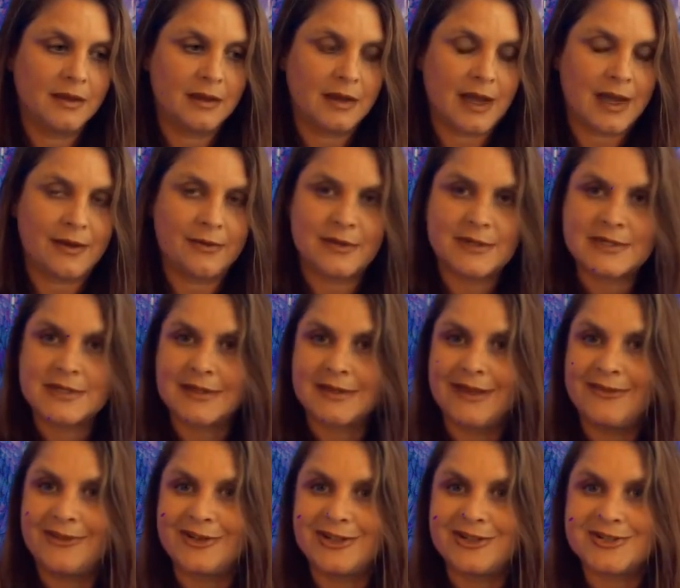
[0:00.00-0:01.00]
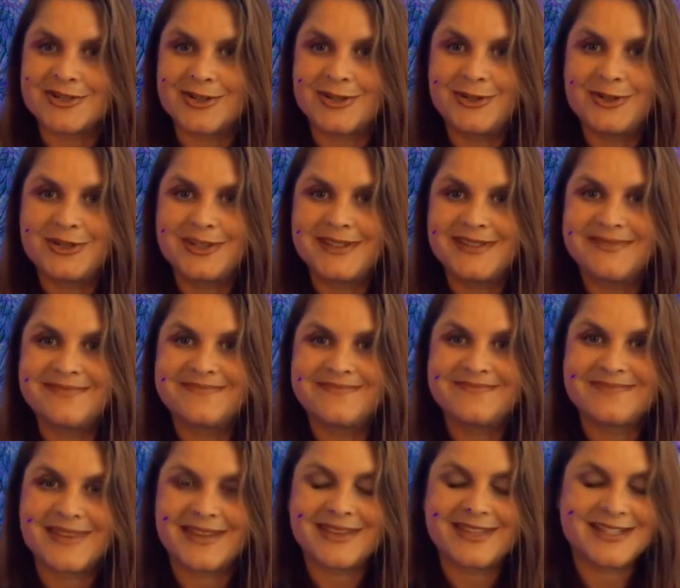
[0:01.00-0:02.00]
I was 11 years old
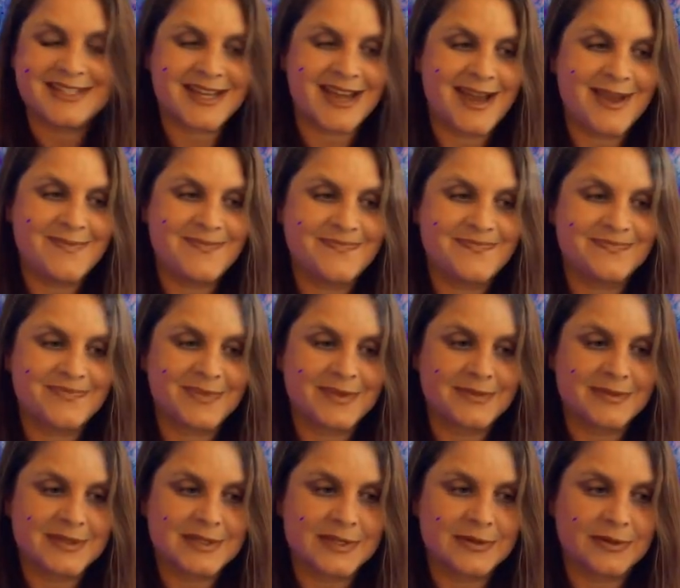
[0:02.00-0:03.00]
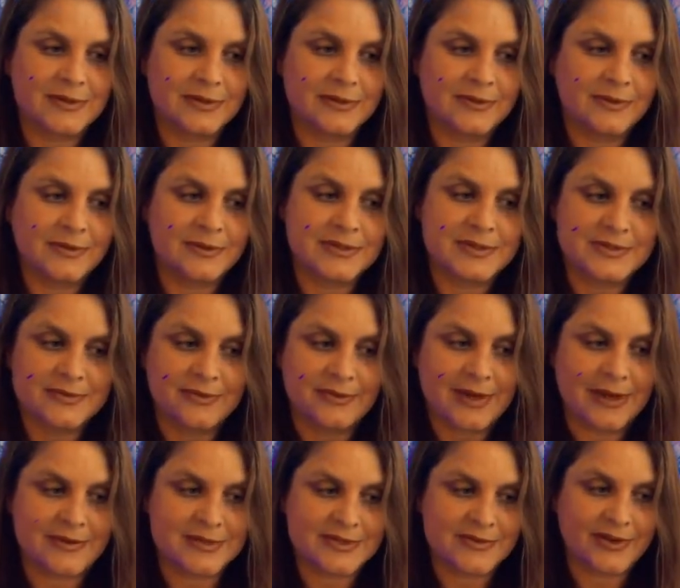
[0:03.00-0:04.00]
at the time, so
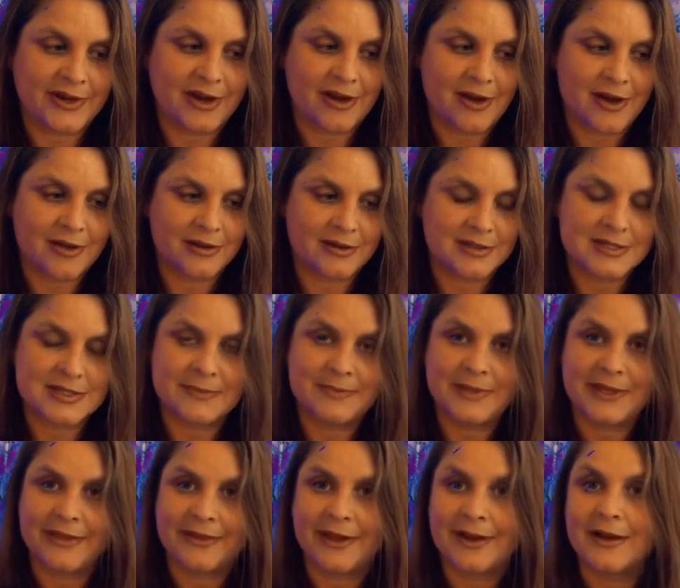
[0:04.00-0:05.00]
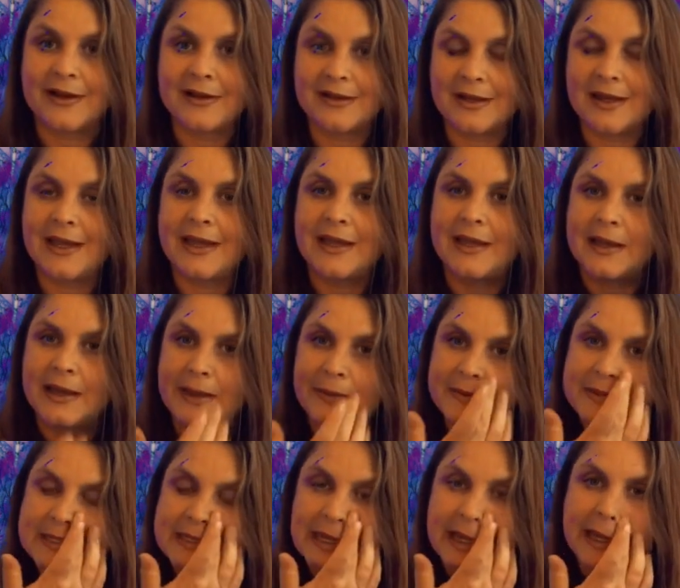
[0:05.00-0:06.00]
I was very honored to be there, and I
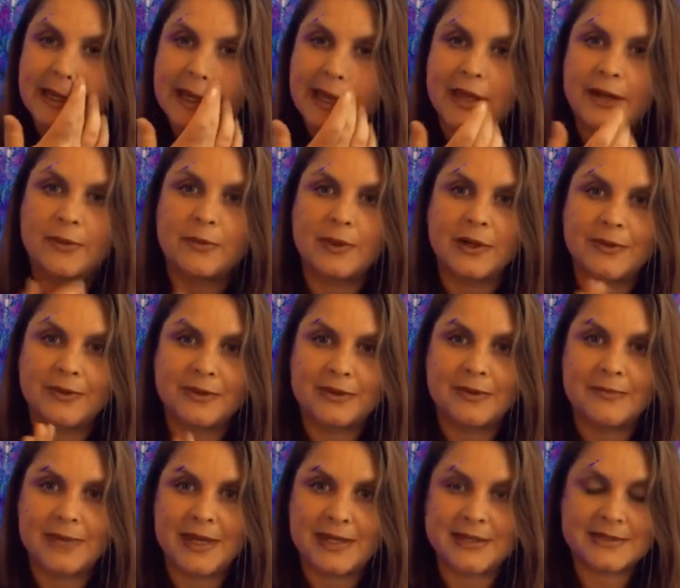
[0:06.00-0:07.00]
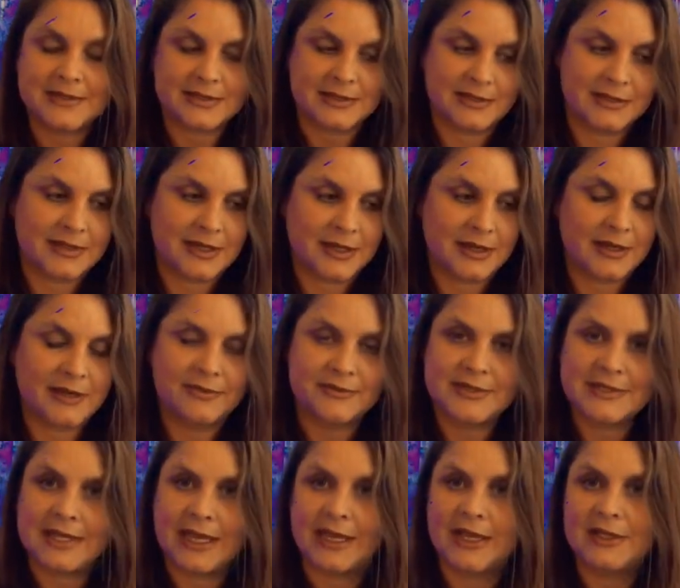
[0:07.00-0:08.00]
was taught how to work with the medicine of
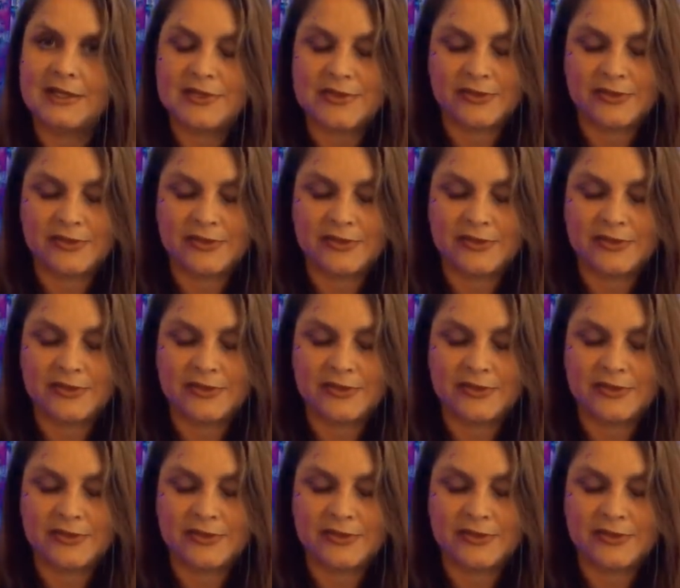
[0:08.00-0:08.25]
sage